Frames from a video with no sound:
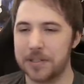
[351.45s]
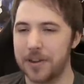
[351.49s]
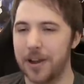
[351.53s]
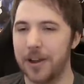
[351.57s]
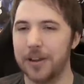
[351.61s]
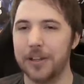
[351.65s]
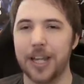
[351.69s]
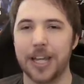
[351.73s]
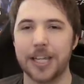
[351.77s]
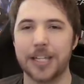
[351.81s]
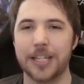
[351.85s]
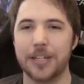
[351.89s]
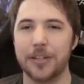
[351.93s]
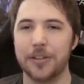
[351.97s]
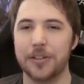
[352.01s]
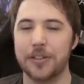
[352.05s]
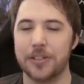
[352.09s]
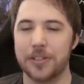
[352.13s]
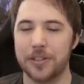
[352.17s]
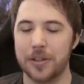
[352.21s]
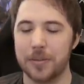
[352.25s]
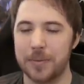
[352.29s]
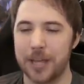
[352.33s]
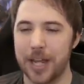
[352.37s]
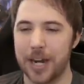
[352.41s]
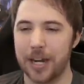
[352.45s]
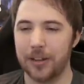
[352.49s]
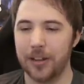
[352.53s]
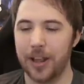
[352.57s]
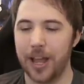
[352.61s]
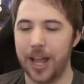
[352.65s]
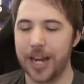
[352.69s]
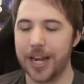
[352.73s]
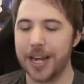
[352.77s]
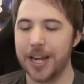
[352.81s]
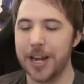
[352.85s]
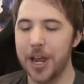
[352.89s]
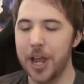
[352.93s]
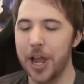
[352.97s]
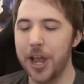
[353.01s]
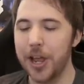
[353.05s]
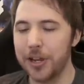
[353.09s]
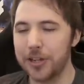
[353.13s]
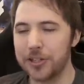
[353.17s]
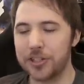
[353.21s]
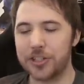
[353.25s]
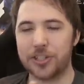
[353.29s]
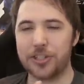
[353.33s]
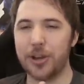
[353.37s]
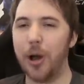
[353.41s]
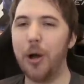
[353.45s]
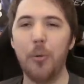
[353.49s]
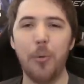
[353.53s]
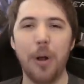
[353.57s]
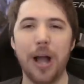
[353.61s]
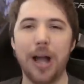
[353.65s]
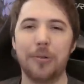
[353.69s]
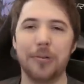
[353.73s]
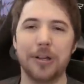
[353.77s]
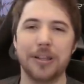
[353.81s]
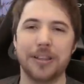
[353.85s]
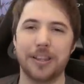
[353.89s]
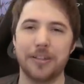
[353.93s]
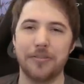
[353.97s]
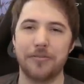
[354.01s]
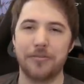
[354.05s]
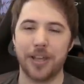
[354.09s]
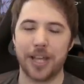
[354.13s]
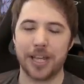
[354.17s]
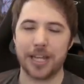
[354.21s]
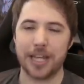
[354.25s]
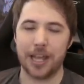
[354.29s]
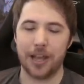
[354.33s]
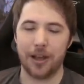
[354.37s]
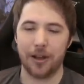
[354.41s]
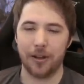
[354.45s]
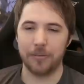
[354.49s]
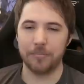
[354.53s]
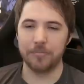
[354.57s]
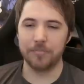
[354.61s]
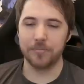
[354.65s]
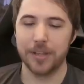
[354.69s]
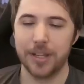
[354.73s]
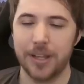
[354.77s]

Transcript: on like YouTube that align so well with the video.